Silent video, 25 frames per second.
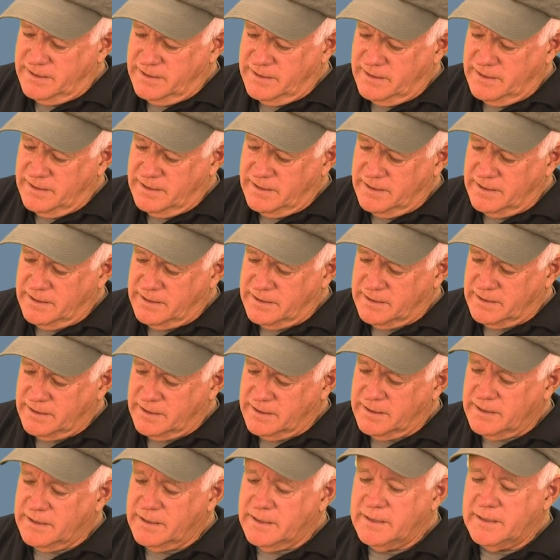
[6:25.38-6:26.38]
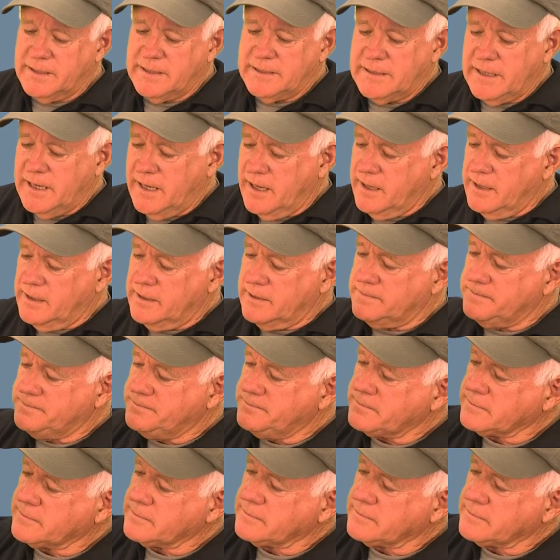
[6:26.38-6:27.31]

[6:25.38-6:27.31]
Nobody speaks.